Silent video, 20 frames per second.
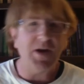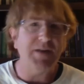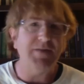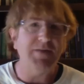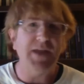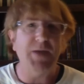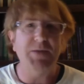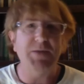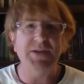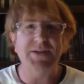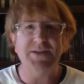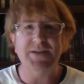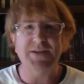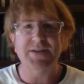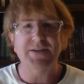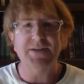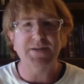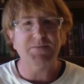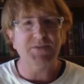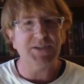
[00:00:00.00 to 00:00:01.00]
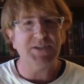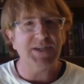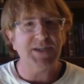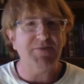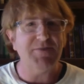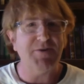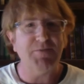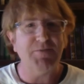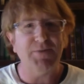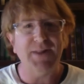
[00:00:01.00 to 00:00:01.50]
of them is in some
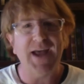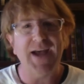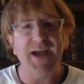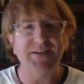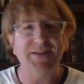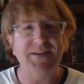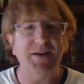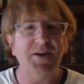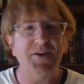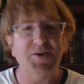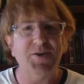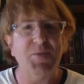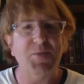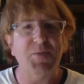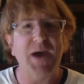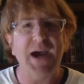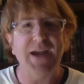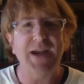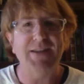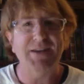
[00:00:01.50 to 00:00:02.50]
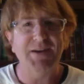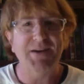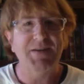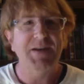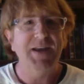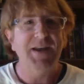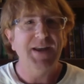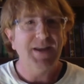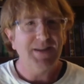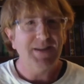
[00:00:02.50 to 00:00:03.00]
secret plot to undermine the
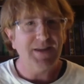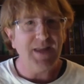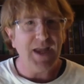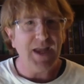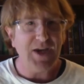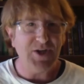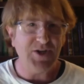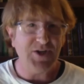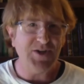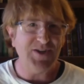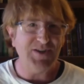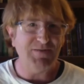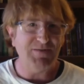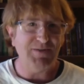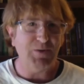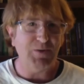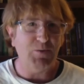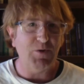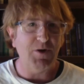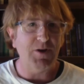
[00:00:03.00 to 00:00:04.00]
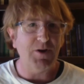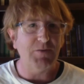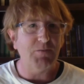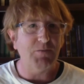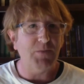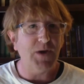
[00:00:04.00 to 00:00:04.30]
nations of the world.